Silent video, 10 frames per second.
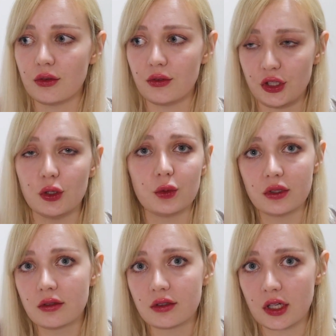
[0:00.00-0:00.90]
You
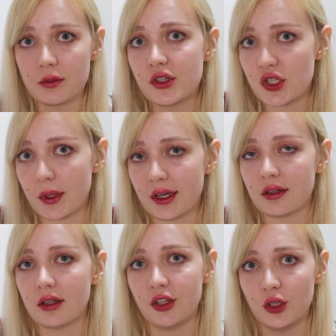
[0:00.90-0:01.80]
will come to
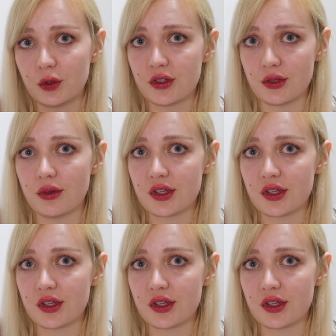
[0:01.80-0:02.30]
Japan and you will do